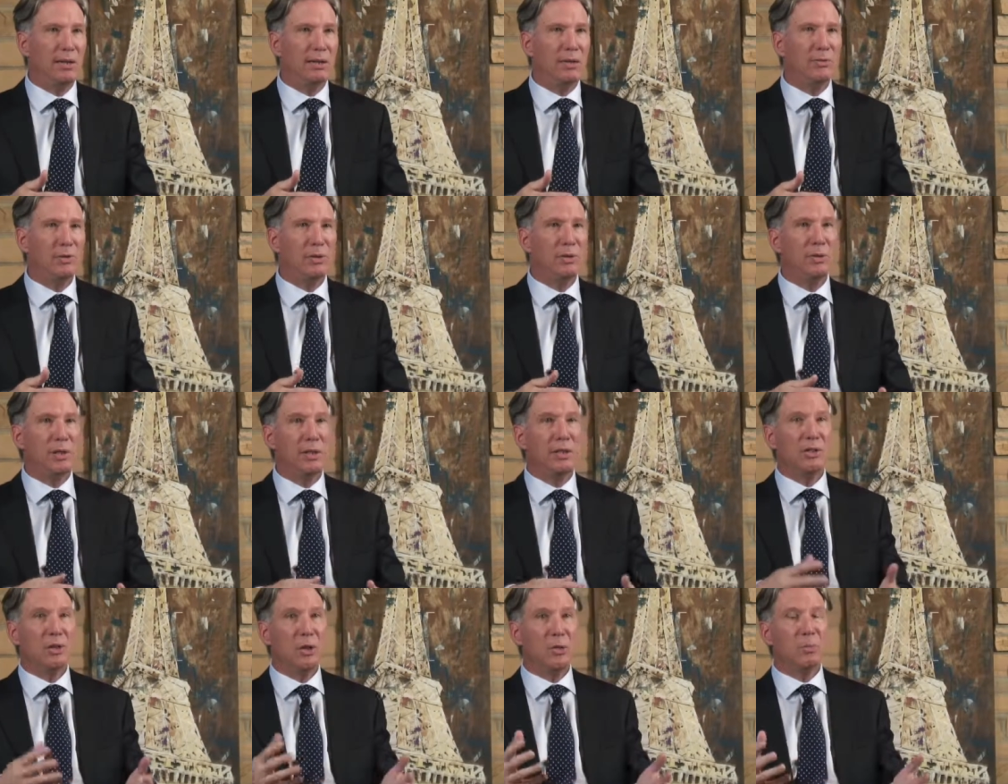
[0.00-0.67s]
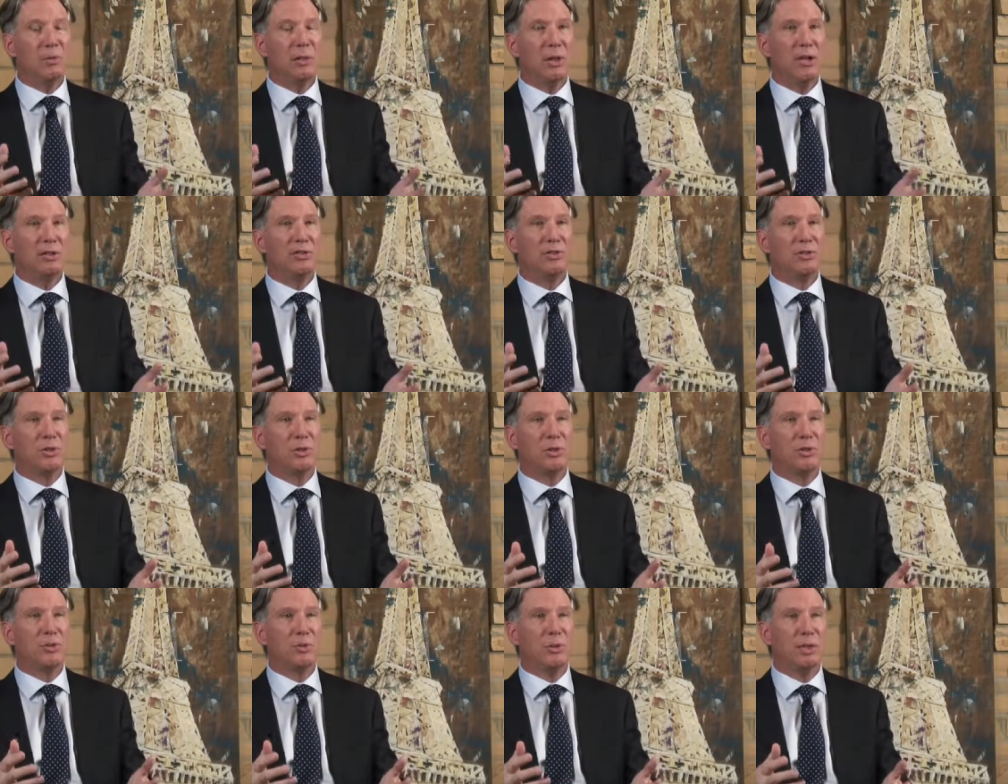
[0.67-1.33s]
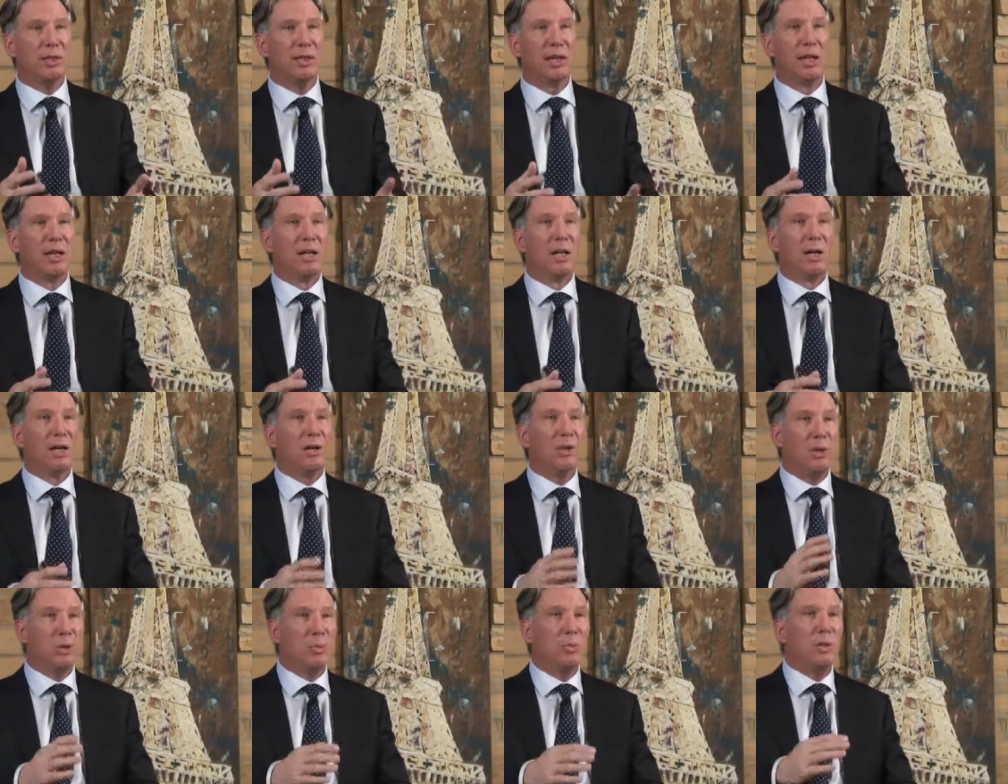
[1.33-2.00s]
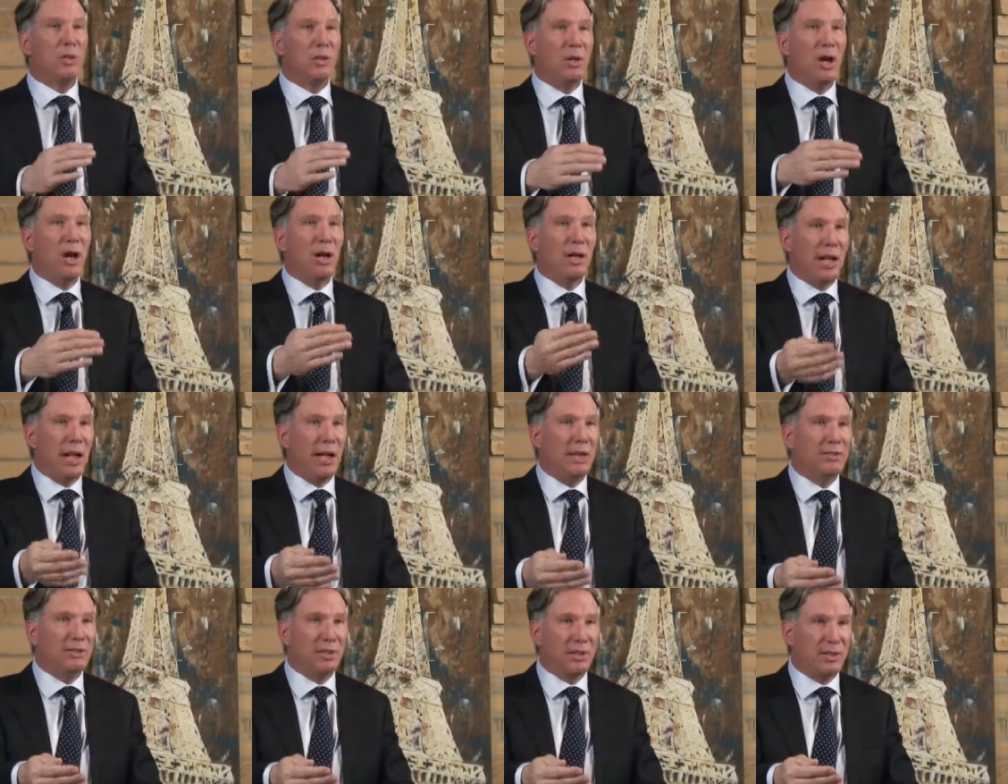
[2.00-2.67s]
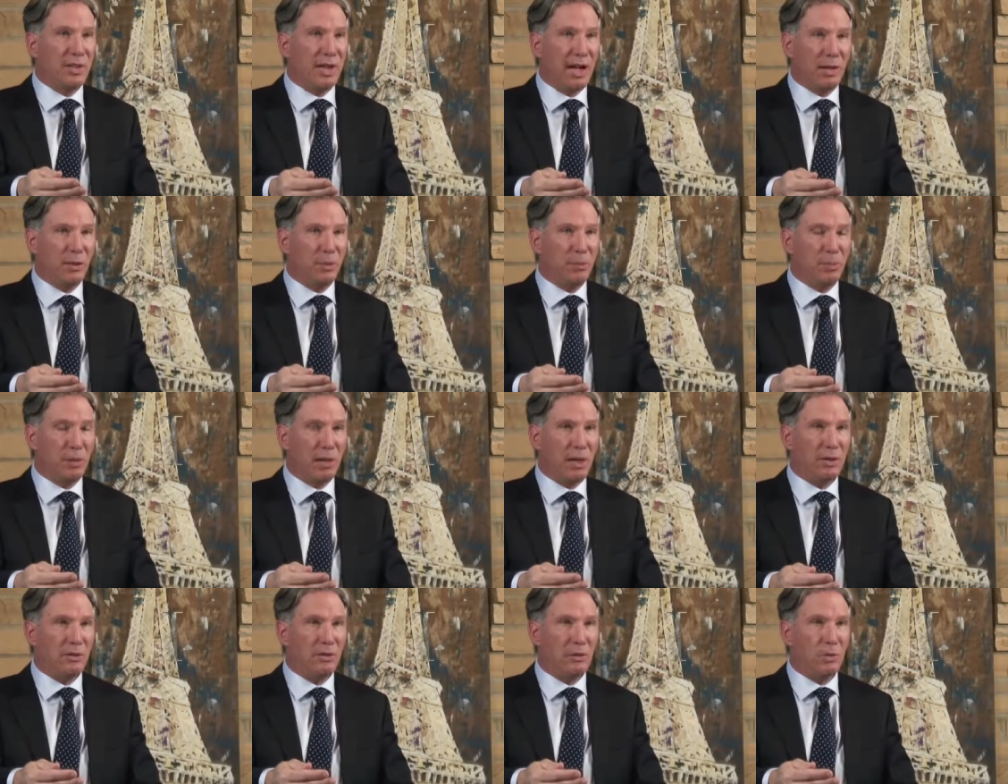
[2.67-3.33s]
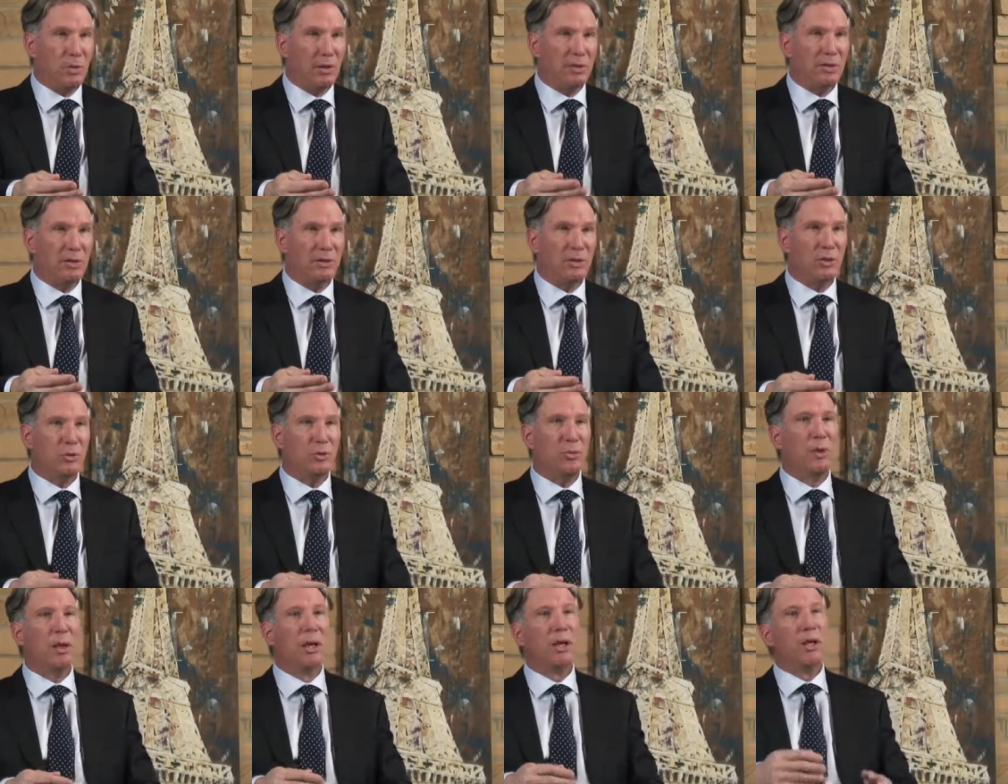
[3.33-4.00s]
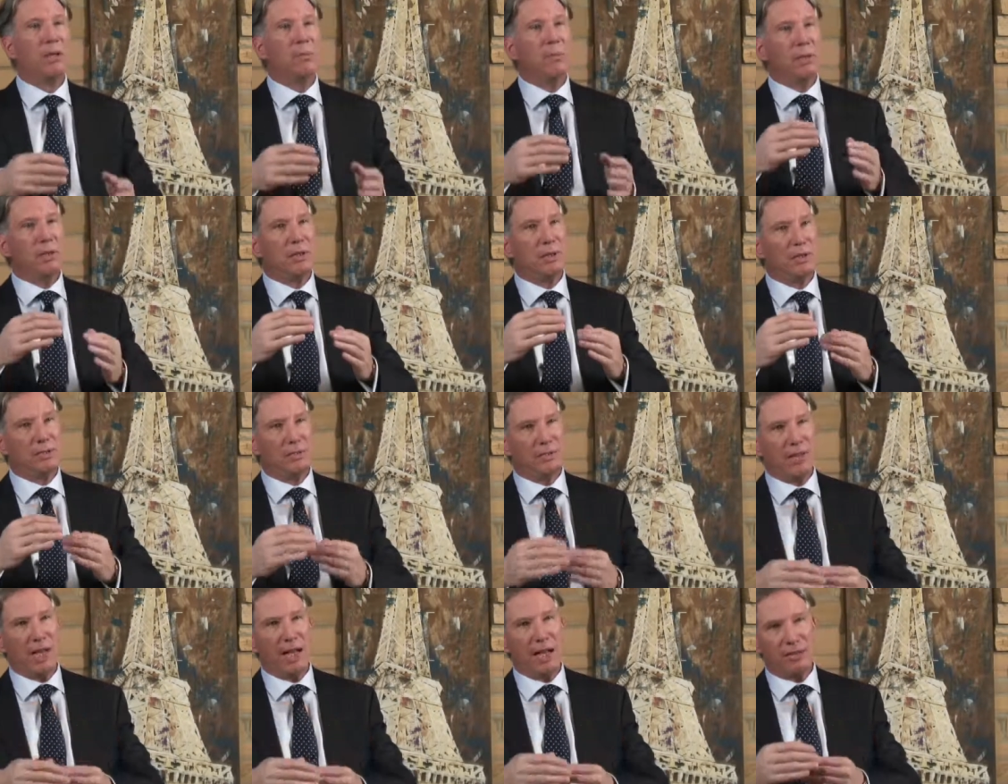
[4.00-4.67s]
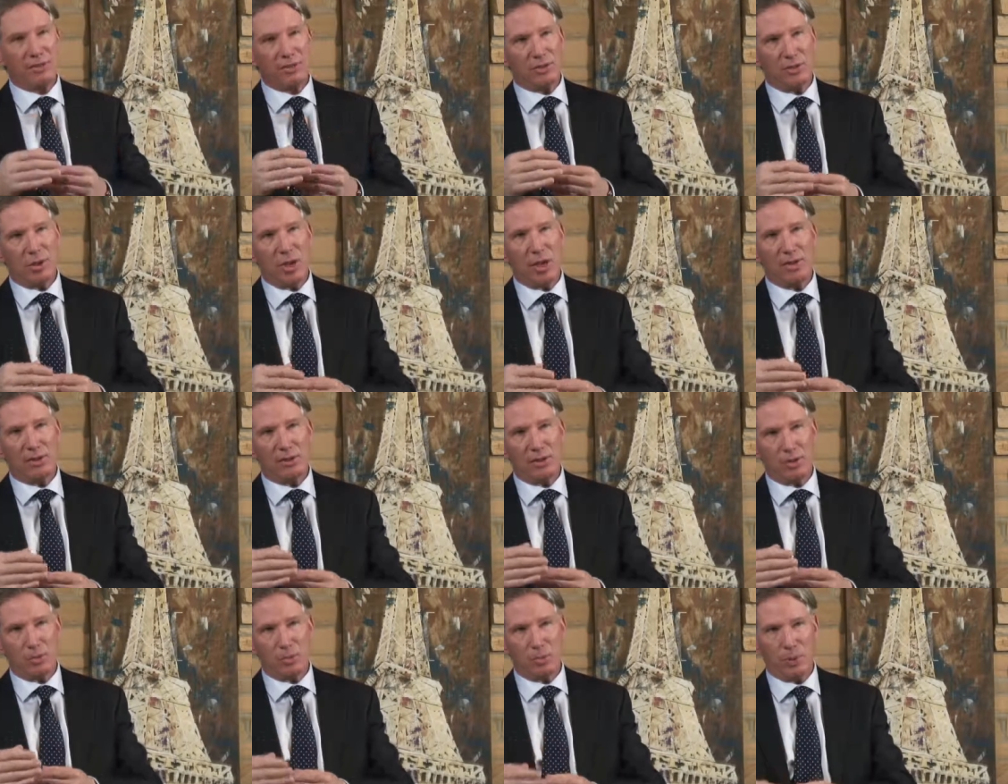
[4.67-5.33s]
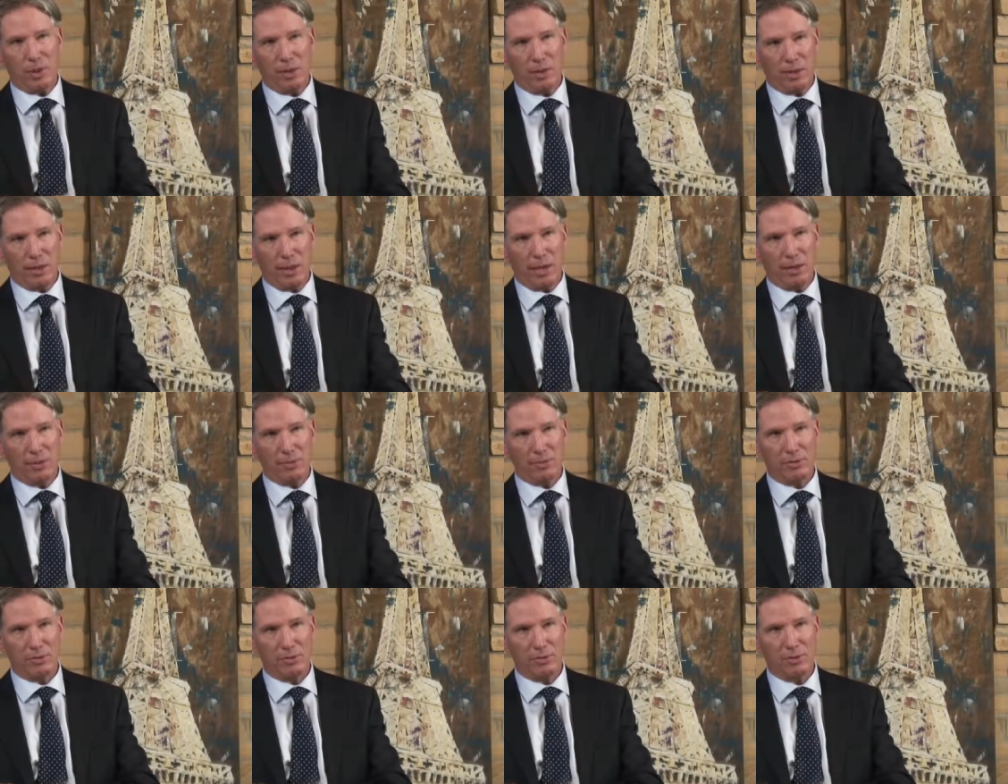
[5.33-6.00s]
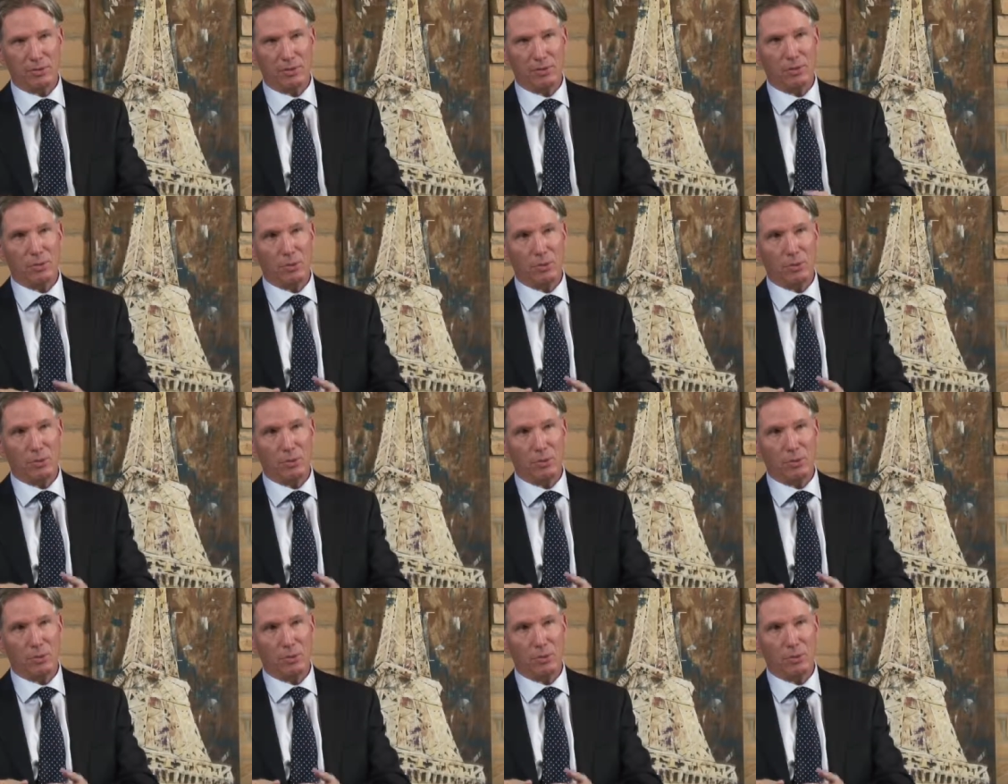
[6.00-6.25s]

If you needed open heart surgery, you would not ask a chiropractor what to do because that's not their wheelhouse.